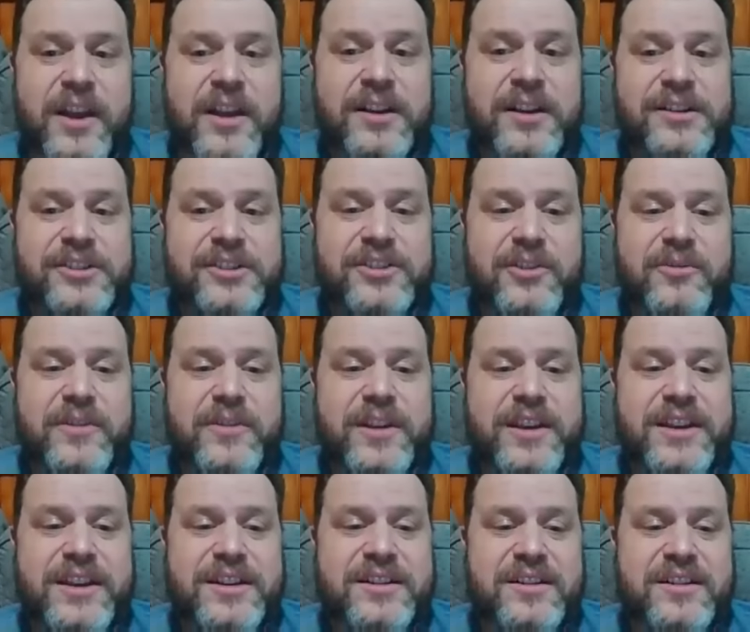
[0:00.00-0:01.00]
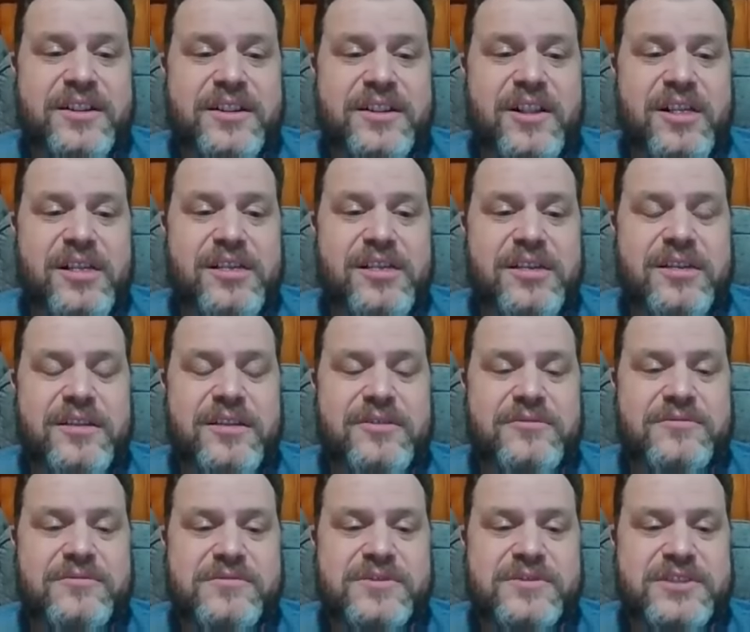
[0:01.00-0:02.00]
So, in
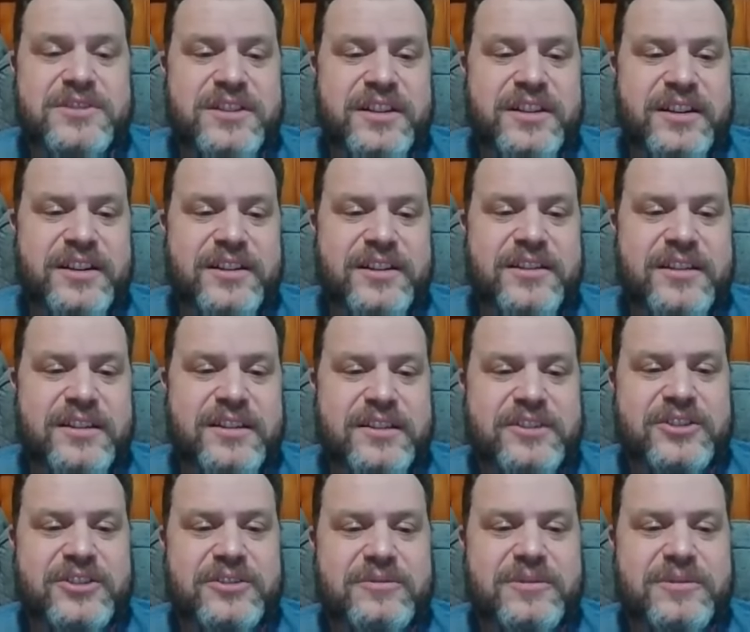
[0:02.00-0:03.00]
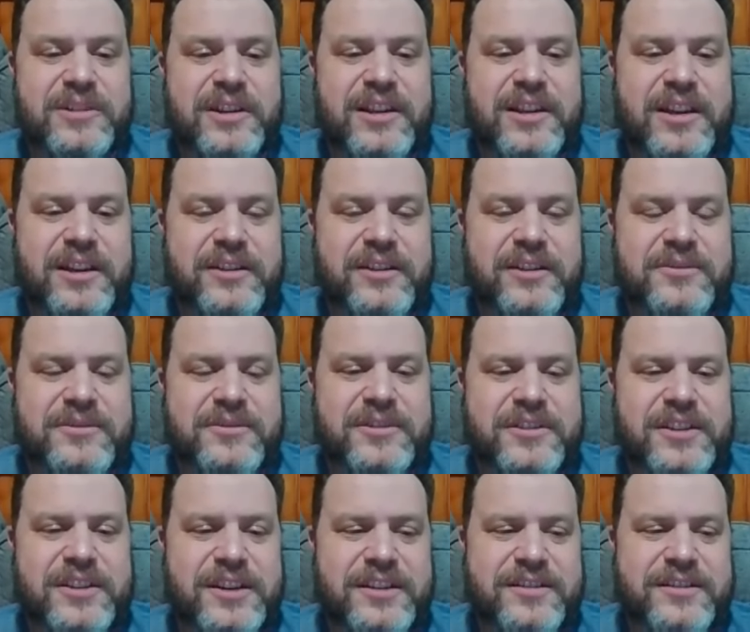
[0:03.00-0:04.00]
closing, anything that you would like to
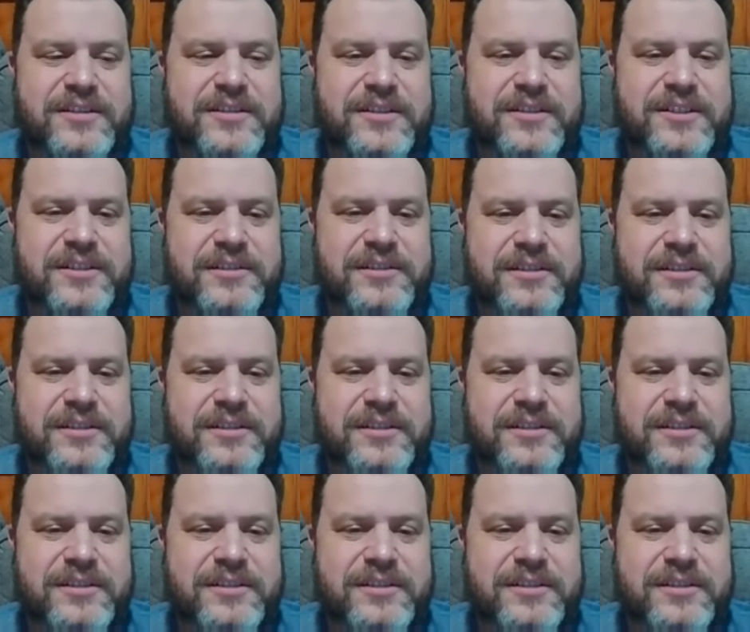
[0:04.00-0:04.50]
say, sir?